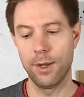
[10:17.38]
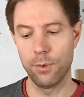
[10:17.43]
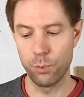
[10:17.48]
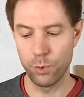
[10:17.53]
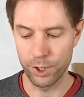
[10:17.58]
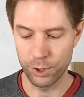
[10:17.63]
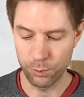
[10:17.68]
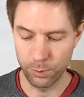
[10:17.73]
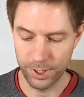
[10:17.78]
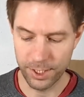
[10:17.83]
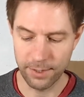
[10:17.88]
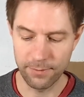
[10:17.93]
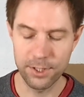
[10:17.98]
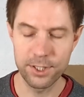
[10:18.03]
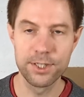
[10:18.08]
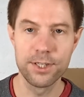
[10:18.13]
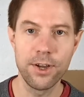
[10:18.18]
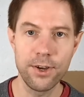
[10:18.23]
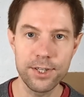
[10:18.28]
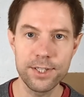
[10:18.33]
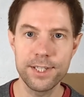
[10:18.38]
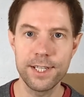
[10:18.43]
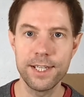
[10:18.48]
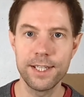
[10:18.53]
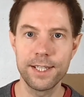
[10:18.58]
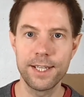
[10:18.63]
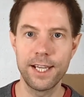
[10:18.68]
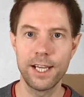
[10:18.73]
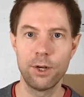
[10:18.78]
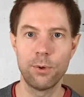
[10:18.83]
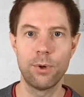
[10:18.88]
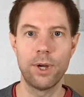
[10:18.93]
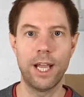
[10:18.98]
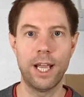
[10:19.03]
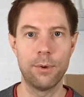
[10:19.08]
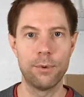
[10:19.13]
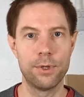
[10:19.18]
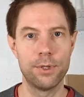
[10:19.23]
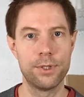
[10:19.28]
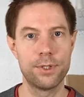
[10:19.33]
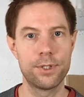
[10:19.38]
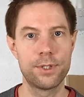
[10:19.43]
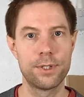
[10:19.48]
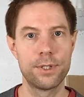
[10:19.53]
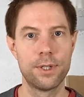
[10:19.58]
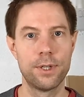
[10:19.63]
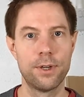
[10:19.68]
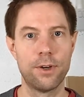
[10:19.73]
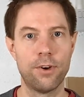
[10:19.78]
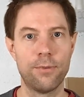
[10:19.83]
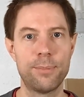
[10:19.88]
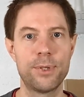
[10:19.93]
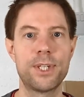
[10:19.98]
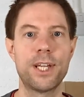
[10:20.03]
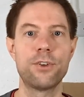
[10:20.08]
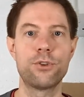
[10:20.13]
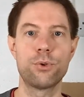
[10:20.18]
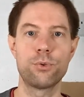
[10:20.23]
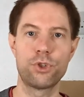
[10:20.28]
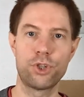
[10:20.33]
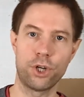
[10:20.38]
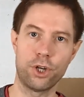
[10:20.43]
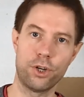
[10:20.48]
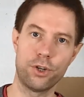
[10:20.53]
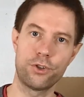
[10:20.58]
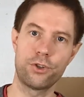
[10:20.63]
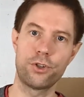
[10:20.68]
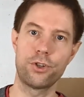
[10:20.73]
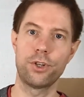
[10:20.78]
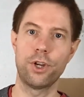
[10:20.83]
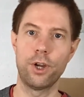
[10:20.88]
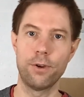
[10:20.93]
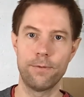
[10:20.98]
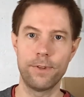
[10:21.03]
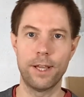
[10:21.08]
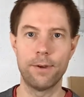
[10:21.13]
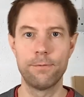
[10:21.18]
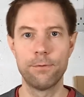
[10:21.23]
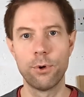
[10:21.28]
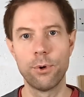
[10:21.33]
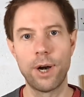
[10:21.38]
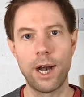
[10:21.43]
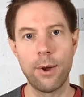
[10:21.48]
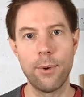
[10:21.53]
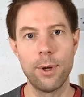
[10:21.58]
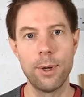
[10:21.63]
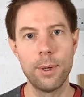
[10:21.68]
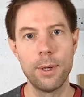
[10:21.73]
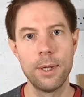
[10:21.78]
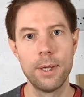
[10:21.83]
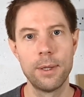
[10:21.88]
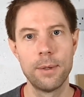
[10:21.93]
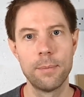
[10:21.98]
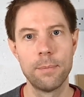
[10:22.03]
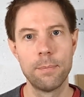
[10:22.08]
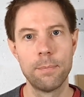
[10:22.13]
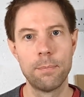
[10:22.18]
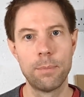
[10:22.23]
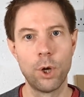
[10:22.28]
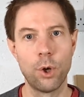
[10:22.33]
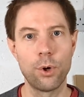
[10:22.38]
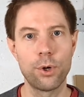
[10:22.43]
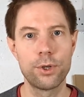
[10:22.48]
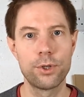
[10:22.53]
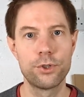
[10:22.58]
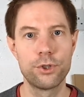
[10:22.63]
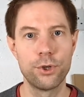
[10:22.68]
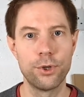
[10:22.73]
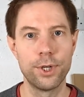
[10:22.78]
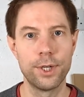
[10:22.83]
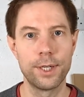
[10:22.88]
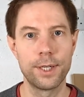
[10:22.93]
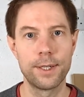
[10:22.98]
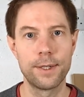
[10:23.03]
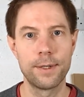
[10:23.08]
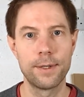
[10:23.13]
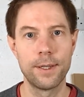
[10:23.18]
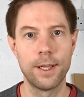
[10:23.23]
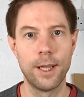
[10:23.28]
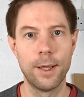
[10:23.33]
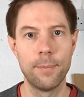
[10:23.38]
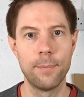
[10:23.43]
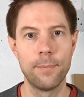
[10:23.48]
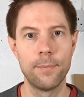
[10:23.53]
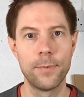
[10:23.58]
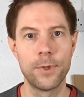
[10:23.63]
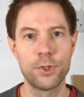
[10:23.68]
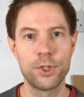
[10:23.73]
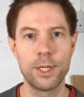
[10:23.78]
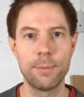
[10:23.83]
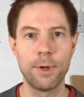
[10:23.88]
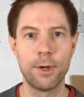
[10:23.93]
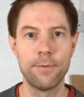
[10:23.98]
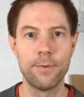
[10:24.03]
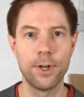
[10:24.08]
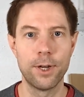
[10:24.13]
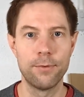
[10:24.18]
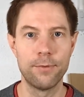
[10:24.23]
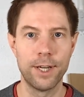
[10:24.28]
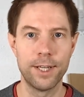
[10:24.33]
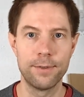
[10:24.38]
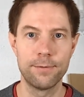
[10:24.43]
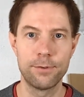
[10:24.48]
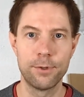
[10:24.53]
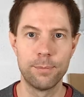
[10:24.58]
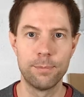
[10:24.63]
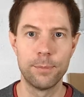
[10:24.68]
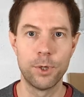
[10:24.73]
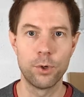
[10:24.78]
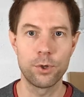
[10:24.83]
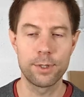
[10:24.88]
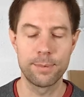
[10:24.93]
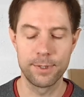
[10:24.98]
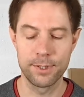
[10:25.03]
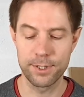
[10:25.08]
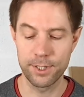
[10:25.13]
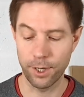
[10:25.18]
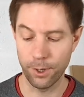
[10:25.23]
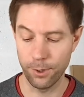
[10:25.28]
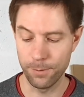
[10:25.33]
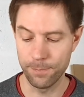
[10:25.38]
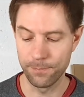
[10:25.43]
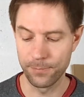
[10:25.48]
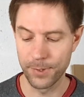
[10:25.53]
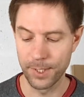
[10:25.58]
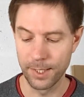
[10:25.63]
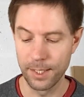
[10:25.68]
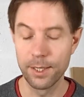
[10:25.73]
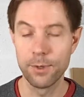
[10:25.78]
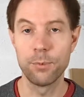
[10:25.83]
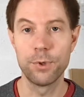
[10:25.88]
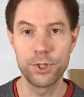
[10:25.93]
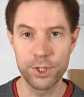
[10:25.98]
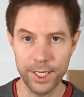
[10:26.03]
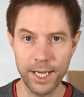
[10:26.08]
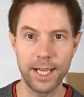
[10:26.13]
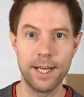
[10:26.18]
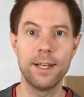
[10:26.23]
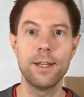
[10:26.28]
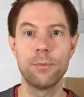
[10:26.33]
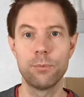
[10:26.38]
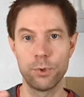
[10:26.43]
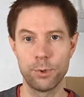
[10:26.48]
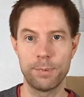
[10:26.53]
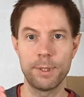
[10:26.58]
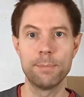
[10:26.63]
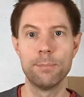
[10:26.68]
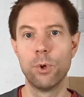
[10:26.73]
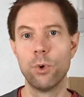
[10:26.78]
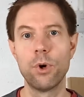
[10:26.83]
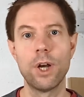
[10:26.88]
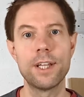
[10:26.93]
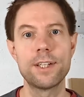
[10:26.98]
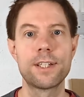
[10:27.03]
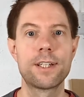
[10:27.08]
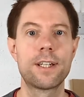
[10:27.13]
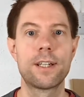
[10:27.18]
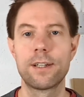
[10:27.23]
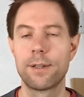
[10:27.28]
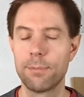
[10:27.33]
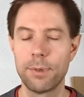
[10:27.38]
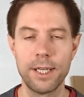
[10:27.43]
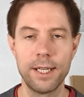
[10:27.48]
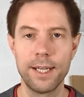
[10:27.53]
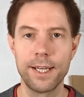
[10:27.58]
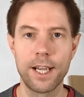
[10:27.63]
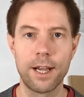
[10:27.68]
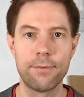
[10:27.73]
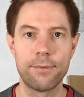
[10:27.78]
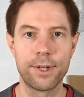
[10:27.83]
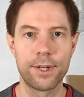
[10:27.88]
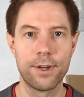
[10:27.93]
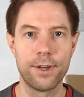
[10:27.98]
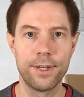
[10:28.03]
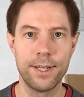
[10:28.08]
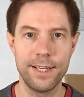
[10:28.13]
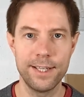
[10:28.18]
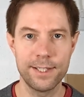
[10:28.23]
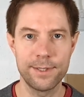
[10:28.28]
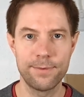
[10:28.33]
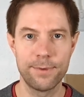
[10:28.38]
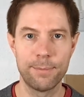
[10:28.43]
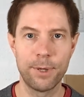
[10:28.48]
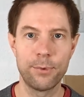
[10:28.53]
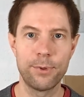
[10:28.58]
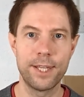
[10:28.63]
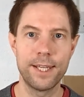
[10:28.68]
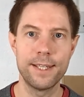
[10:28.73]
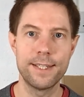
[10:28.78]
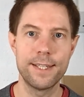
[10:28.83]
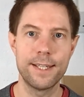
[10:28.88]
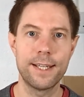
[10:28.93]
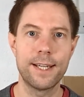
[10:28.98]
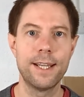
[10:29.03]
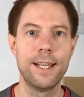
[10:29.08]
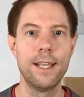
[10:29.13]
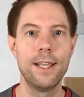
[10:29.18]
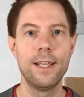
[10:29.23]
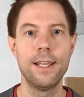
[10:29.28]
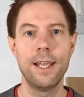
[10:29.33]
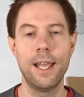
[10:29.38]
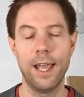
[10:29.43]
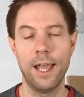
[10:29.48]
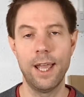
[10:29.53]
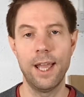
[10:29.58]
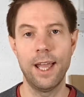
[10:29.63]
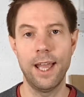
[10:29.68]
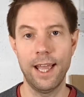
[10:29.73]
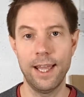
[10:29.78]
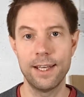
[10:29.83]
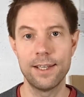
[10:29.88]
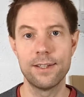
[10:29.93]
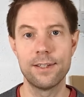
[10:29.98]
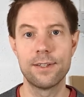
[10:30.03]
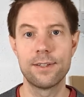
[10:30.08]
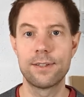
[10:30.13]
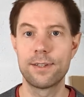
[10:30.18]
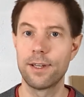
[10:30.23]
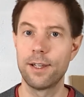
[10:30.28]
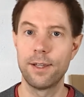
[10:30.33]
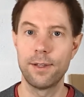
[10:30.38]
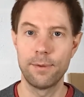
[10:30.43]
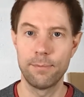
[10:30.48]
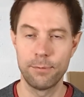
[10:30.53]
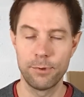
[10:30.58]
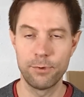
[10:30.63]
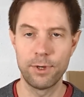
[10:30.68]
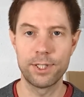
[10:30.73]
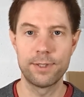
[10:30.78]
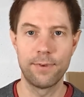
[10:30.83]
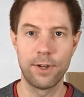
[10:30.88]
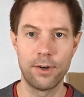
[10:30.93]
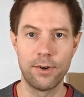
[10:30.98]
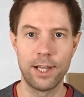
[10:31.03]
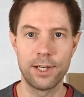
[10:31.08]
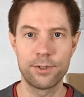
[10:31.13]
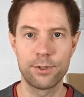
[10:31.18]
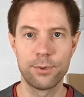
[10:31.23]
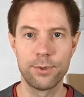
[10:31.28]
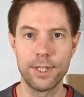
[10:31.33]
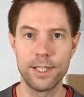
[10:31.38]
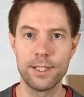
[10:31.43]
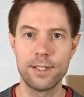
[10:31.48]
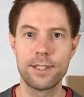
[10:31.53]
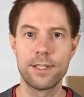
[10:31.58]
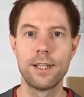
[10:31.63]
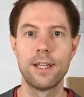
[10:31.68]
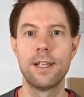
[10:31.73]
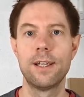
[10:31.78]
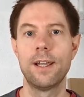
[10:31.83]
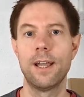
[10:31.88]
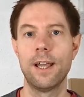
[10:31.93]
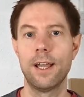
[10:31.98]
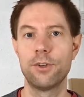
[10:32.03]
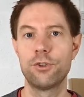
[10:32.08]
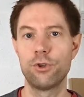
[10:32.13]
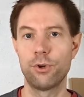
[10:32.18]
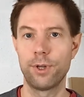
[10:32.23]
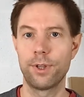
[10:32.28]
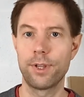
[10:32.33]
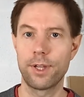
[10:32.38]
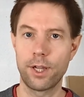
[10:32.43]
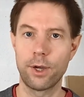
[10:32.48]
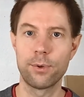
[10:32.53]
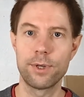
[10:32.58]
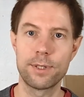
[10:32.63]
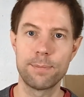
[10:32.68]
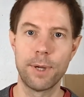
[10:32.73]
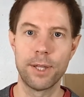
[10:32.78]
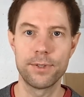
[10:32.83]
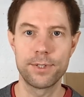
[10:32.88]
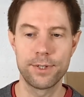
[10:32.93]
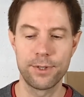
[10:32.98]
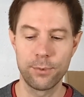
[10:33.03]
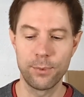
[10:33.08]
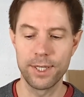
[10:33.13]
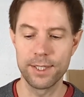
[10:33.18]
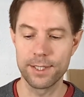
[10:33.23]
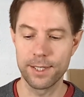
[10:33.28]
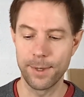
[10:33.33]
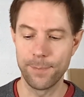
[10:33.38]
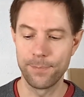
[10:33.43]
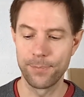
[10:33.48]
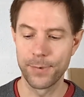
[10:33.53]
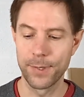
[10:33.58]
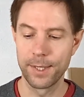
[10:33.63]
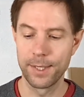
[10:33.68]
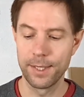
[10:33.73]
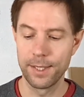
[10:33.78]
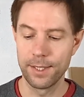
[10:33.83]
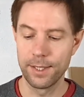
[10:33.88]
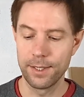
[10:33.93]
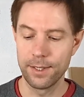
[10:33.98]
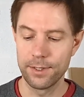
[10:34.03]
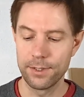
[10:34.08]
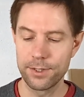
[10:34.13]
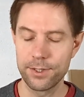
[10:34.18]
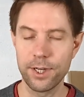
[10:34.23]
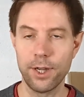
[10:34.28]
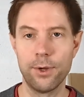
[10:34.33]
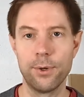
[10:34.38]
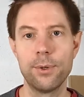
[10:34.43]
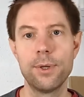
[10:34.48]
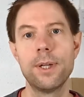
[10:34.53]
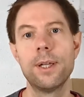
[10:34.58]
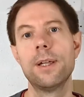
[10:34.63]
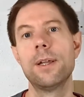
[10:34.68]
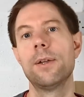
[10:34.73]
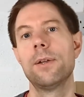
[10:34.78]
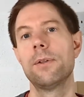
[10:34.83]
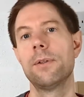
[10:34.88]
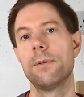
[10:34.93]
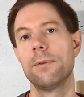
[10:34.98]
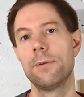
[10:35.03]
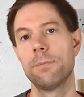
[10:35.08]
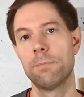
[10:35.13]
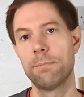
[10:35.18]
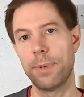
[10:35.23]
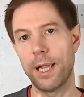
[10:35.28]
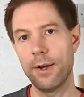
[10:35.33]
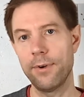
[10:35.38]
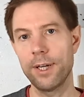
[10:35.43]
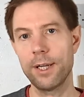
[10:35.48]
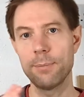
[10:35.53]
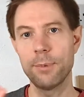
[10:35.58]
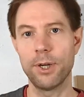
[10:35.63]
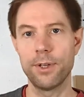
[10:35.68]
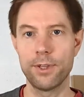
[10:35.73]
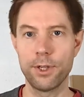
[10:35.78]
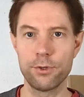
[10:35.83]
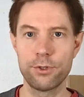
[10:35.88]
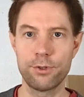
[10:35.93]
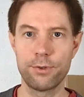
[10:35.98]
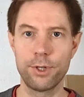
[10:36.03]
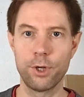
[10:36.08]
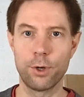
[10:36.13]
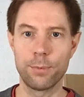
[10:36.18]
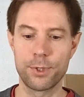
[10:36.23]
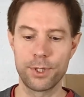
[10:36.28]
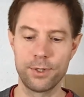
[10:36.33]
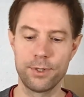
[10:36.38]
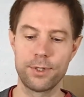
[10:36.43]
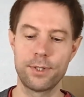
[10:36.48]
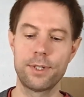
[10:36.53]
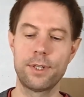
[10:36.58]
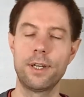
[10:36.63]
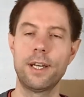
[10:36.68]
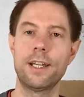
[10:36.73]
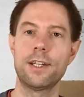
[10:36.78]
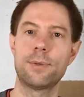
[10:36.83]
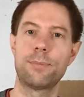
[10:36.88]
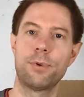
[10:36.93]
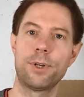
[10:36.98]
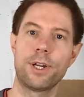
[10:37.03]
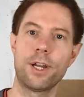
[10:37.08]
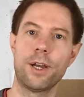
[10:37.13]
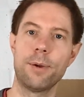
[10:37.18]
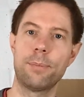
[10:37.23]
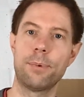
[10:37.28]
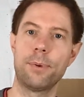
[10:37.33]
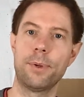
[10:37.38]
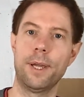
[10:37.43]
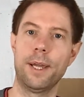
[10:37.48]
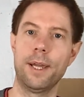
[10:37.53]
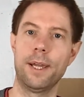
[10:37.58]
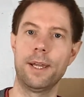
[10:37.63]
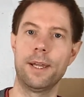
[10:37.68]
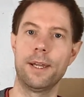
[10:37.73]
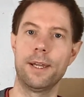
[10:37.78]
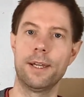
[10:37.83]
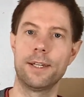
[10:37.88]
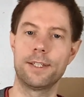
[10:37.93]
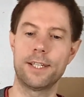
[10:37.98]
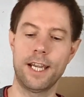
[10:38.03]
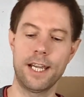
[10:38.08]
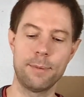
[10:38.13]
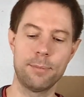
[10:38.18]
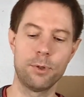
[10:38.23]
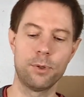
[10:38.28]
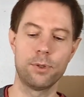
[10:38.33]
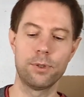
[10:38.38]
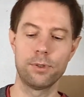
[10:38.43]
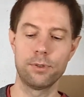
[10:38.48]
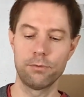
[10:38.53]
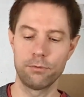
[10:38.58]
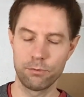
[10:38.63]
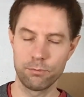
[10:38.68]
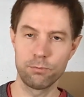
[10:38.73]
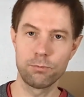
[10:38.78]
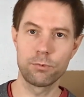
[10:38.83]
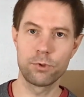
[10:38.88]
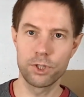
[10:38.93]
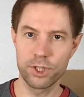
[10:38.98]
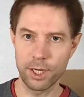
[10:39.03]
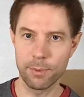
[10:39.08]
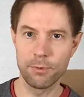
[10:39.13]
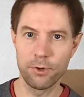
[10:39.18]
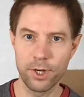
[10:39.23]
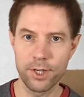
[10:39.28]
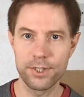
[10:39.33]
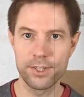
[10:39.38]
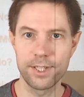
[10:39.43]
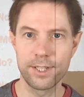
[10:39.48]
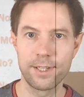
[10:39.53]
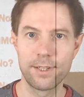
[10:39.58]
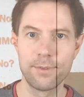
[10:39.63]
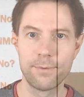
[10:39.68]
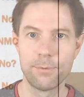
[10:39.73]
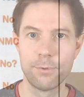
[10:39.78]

which would give us 19 kilowatt hours of potential charge over that 4 hour block during the cheap overnight rate from Octopus Go, which again would be more or less completely covering our needs for both heating and the rest of our electrical needs during the coldest months of the winter. So, bearing in mind those three options, let's bring up a table summarising